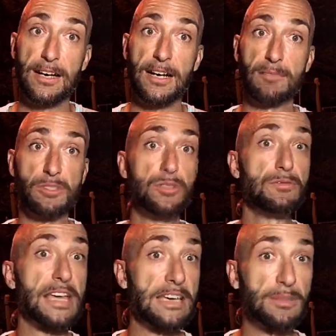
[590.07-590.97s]
You
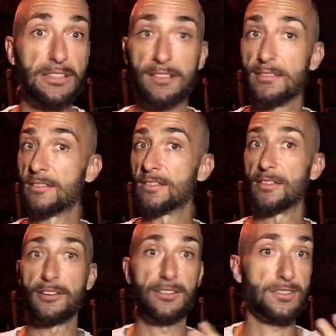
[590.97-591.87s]
name it,
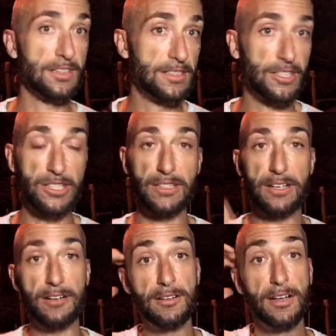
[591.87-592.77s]
there's addiction there.